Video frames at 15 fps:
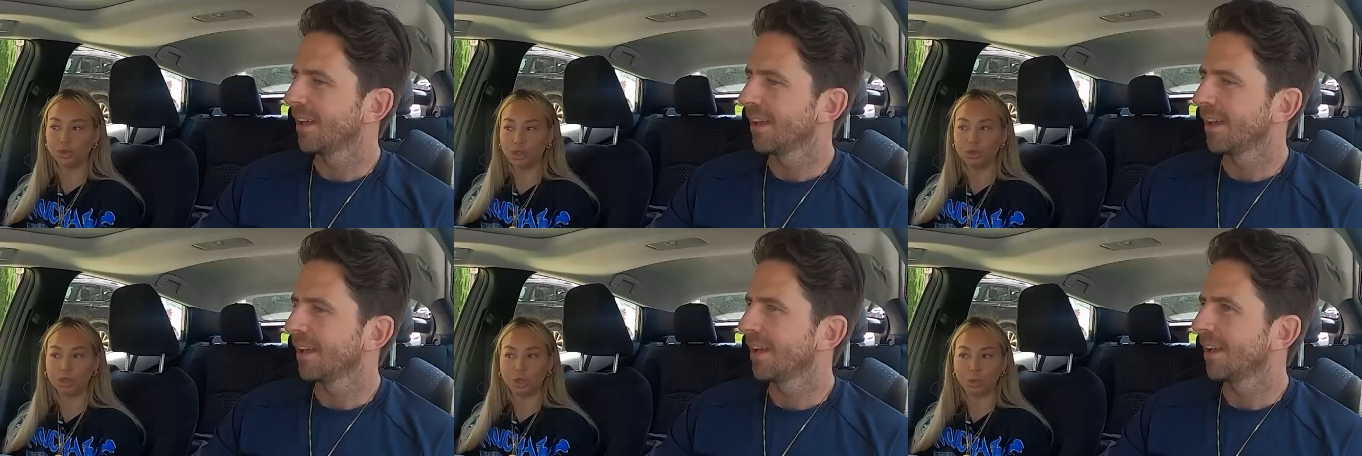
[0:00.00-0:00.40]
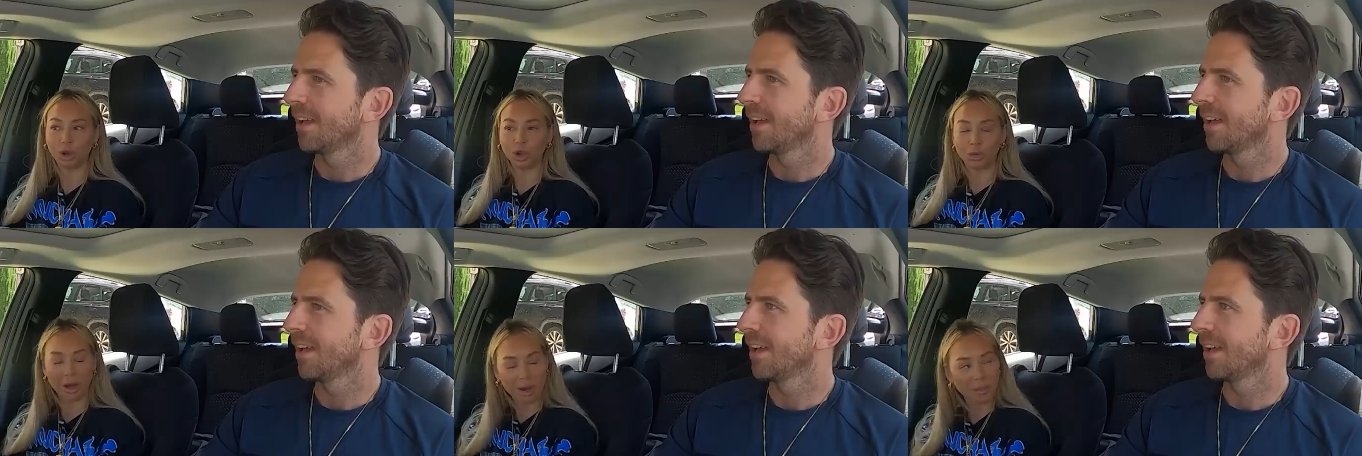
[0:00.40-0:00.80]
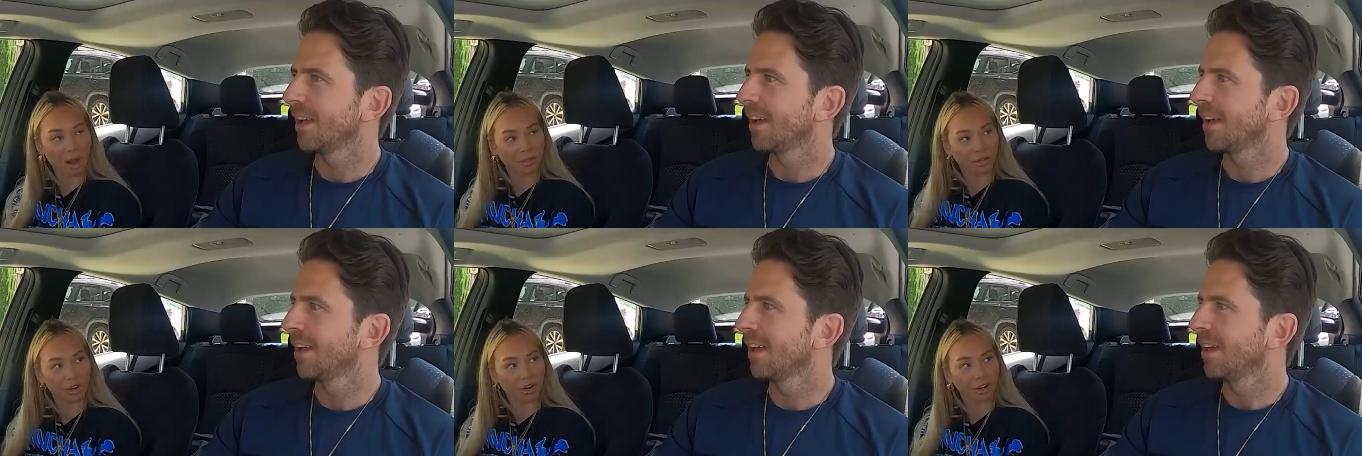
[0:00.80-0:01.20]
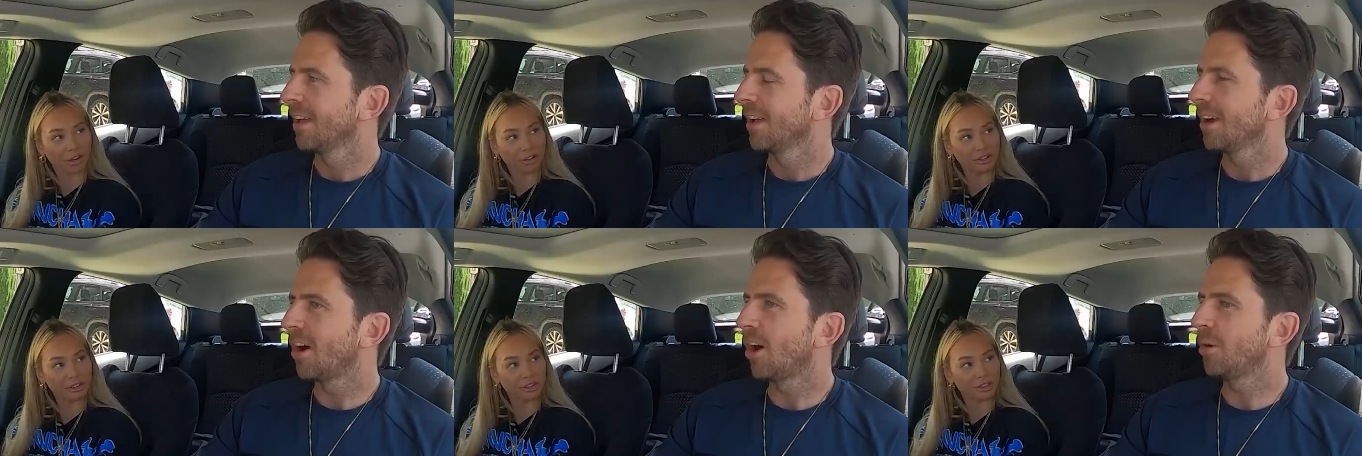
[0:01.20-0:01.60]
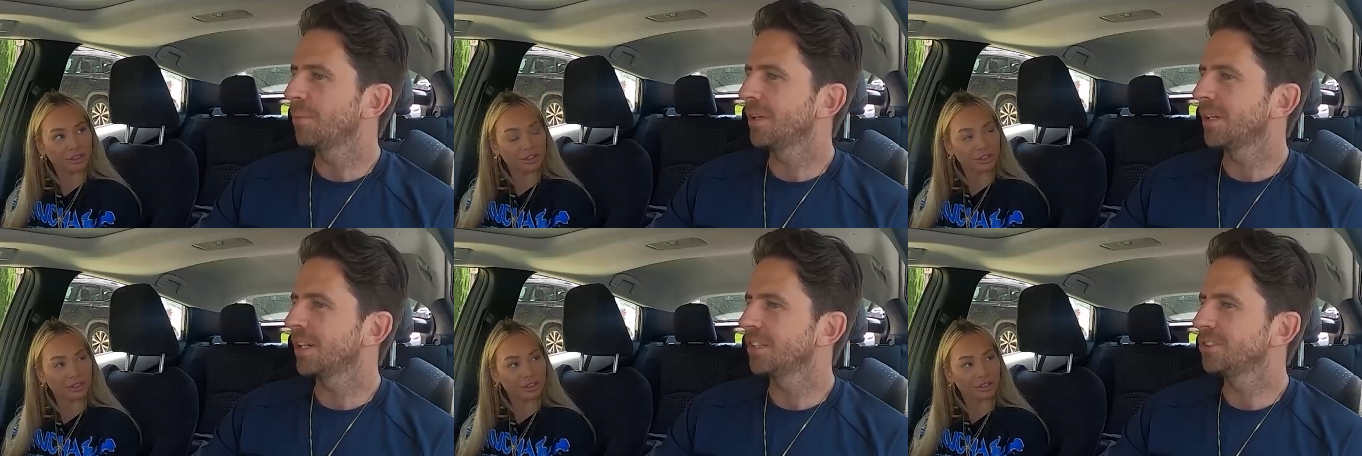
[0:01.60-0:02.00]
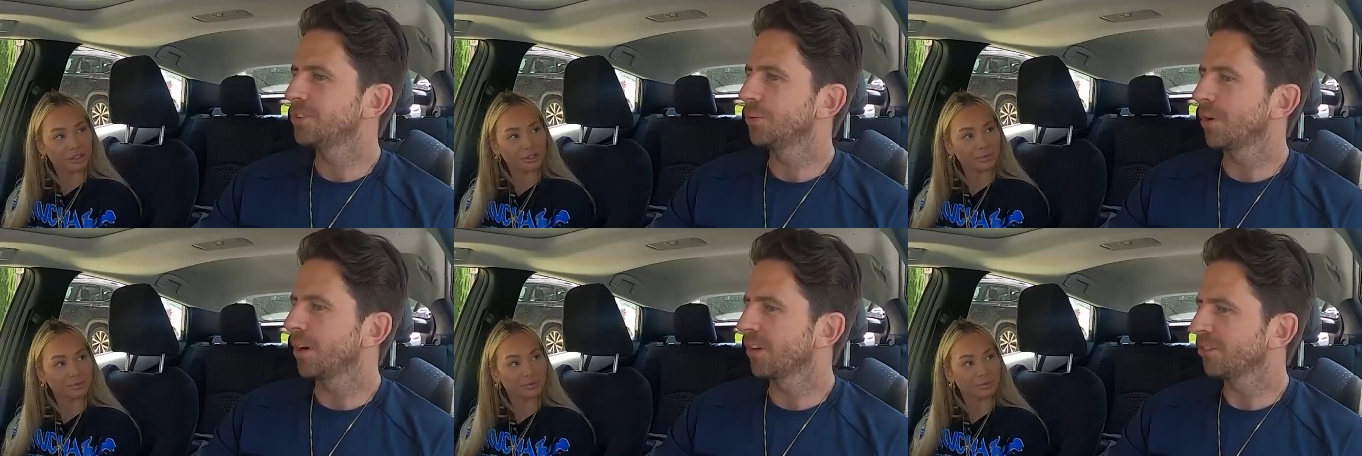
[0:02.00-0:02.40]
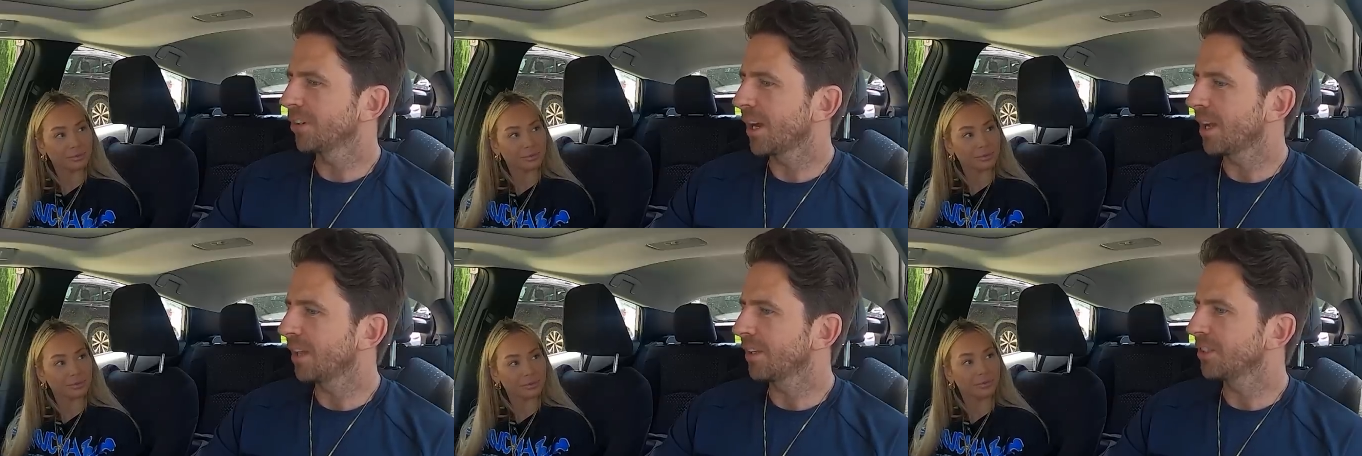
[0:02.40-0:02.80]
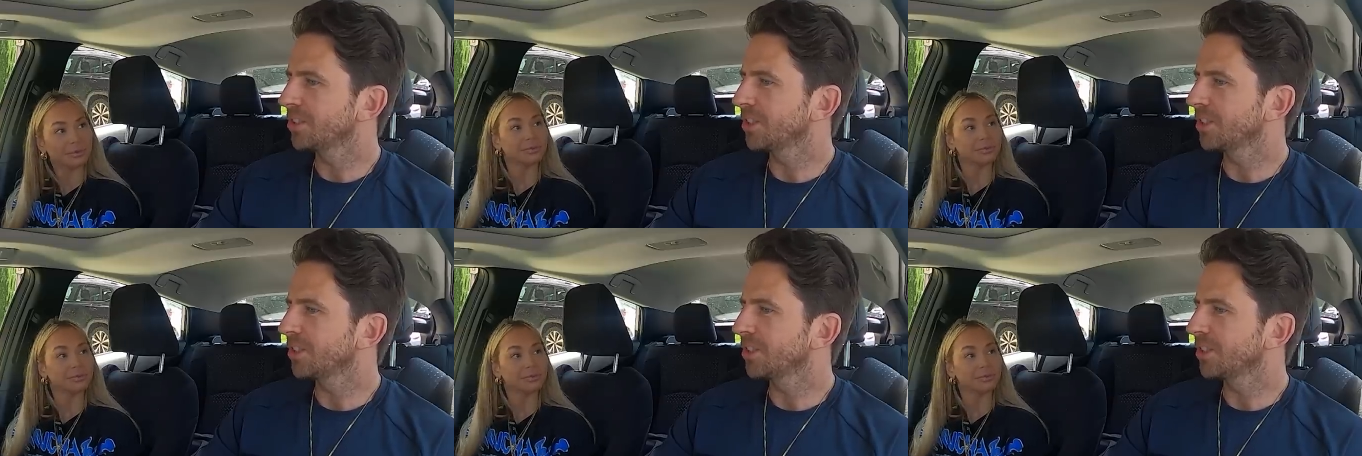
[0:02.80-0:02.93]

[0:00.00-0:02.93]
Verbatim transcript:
Speaker 1: use the word grandma for her.
Speaker 2: All because you were on a reality